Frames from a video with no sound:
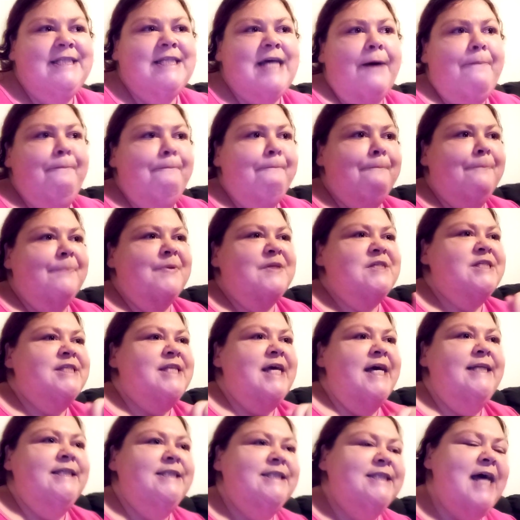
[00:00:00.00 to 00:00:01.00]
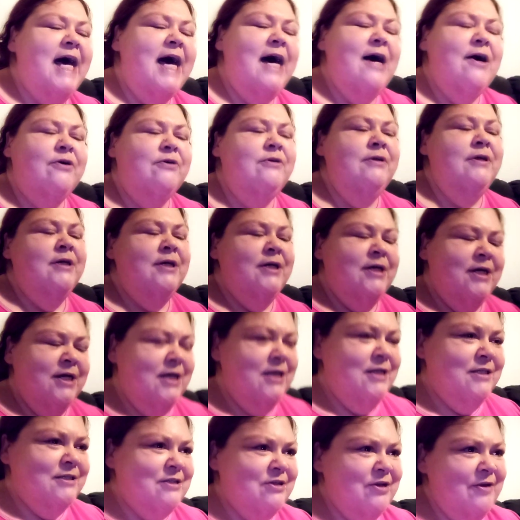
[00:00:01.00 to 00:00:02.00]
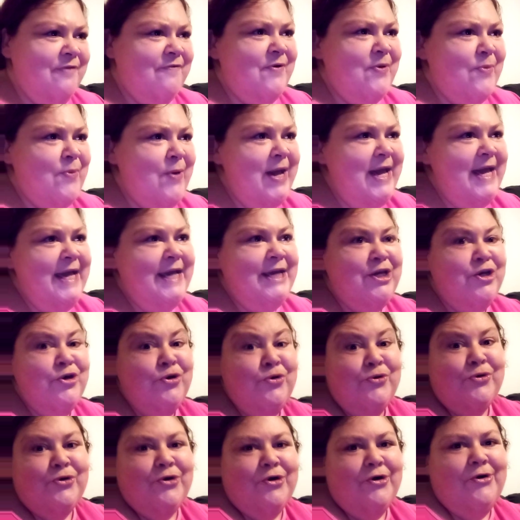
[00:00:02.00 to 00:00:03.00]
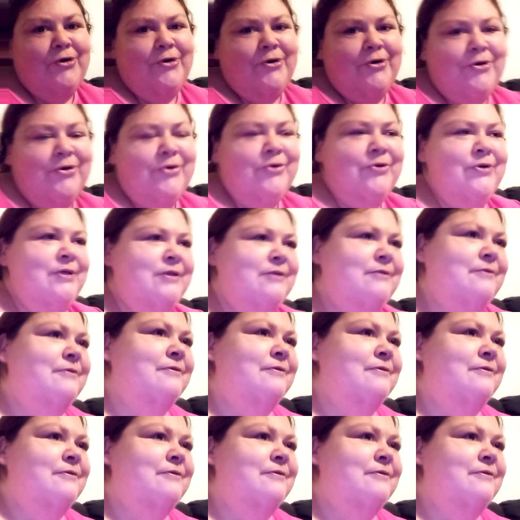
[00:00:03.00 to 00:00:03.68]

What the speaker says: up and stand down. Everywhere you go.